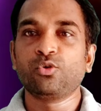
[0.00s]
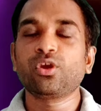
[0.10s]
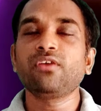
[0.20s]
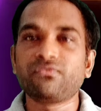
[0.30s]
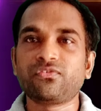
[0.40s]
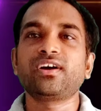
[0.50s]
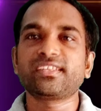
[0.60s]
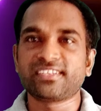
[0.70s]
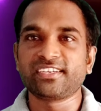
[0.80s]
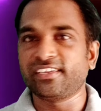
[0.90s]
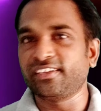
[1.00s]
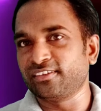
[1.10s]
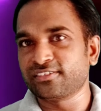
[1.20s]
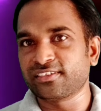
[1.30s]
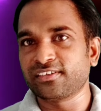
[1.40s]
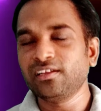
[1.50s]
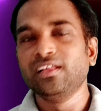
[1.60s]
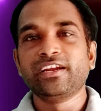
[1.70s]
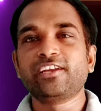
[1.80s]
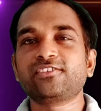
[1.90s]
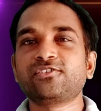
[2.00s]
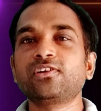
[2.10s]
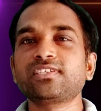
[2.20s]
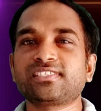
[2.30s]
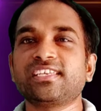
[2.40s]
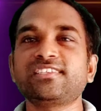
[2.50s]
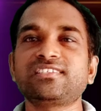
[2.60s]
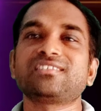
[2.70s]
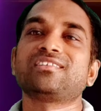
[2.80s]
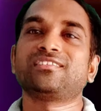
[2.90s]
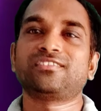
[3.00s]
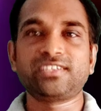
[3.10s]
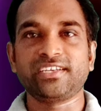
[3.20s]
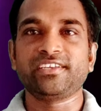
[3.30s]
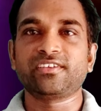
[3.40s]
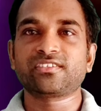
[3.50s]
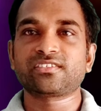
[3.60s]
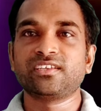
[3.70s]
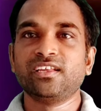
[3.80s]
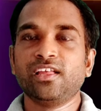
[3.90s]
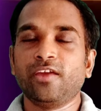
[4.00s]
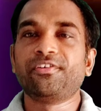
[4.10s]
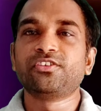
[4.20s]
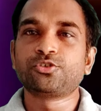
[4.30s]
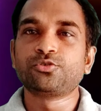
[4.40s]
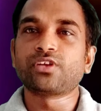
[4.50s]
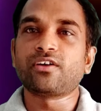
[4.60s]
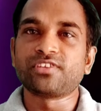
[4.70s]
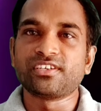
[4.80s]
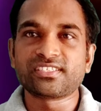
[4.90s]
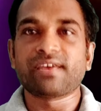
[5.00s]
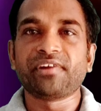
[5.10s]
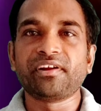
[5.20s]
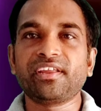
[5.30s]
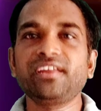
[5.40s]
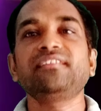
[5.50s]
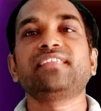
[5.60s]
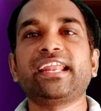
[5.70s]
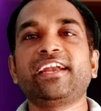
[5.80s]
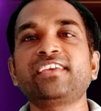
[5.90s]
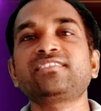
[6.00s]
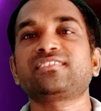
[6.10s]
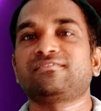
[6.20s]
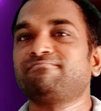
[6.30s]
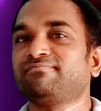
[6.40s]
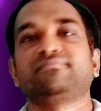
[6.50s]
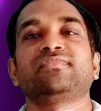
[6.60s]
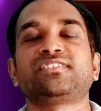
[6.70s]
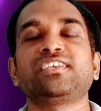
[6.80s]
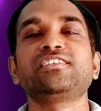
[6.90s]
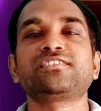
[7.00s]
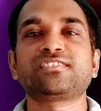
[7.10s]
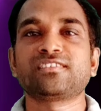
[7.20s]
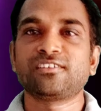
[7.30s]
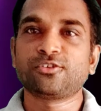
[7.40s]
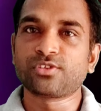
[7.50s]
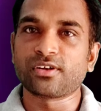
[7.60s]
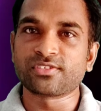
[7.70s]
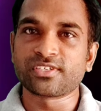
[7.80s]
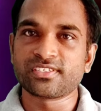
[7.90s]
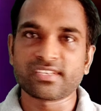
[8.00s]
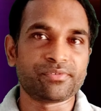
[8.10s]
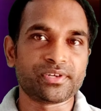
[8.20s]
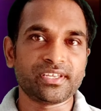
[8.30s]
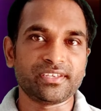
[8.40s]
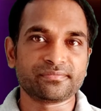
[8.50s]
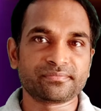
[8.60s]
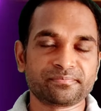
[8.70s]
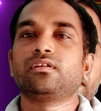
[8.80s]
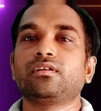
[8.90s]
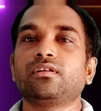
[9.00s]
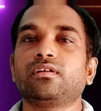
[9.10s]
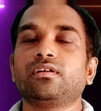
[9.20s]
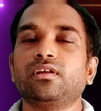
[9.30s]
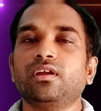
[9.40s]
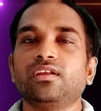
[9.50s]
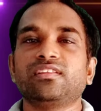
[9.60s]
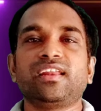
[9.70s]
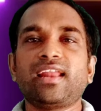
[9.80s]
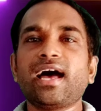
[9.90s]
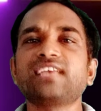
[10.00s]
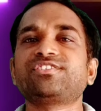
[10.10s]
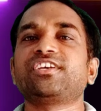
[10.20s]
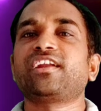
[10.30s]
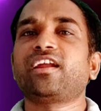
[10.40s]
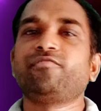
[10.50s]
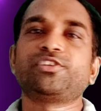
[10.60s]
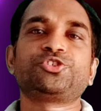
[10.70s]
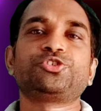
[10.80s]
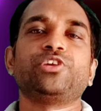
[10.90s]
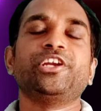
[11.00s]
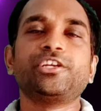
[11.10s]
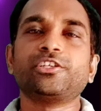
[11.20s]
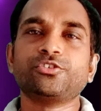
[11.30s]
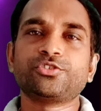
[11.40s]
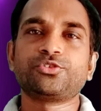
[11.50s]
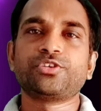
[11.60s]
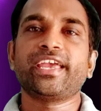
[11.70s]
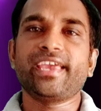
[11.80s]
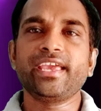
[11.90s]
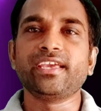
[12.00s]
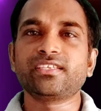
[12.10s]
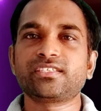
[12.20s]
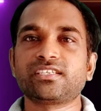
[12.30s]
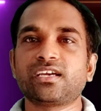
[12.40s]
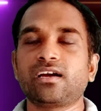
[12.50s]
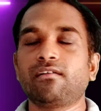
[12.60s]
Okay, for 3 years here. It is not since 3 years. If it is 2017, then it is since 2017. The last error I wish to introduce today is